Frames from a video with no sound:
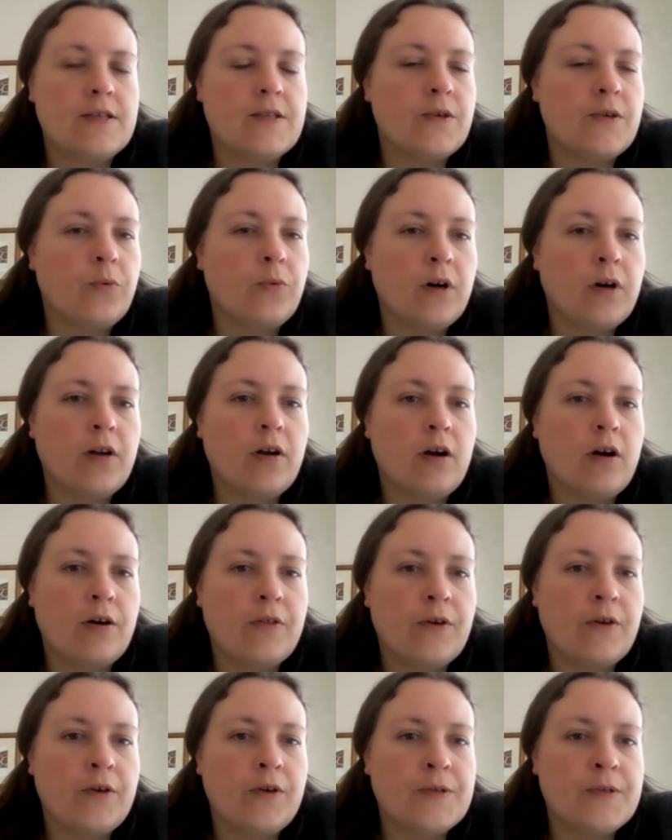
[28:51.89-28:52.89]
So what are
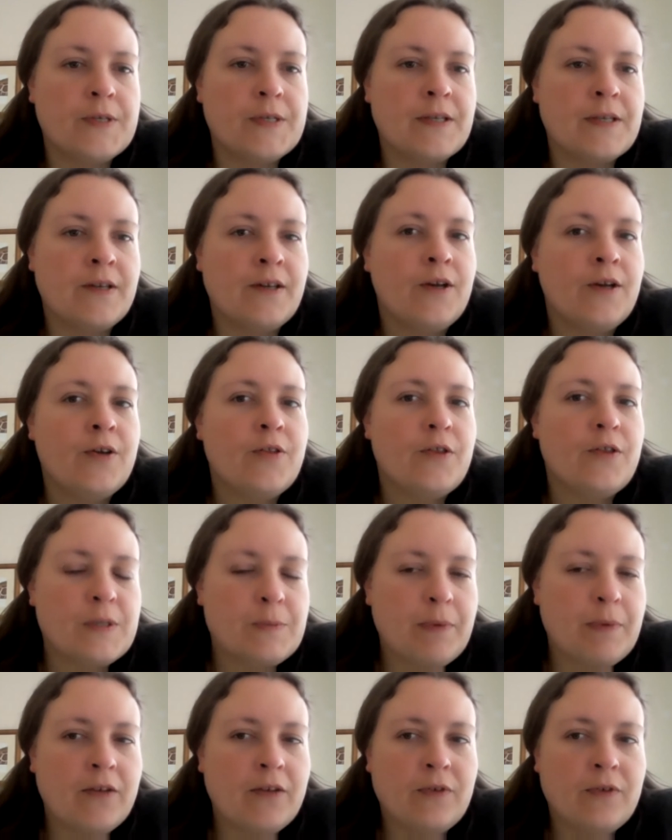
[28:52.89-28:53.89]
those
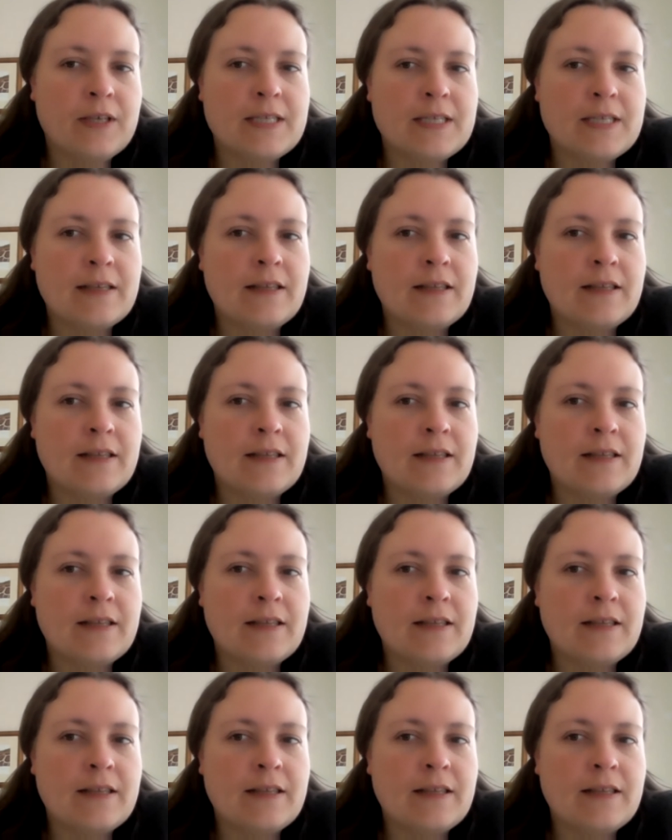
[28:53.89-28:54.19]
benefits?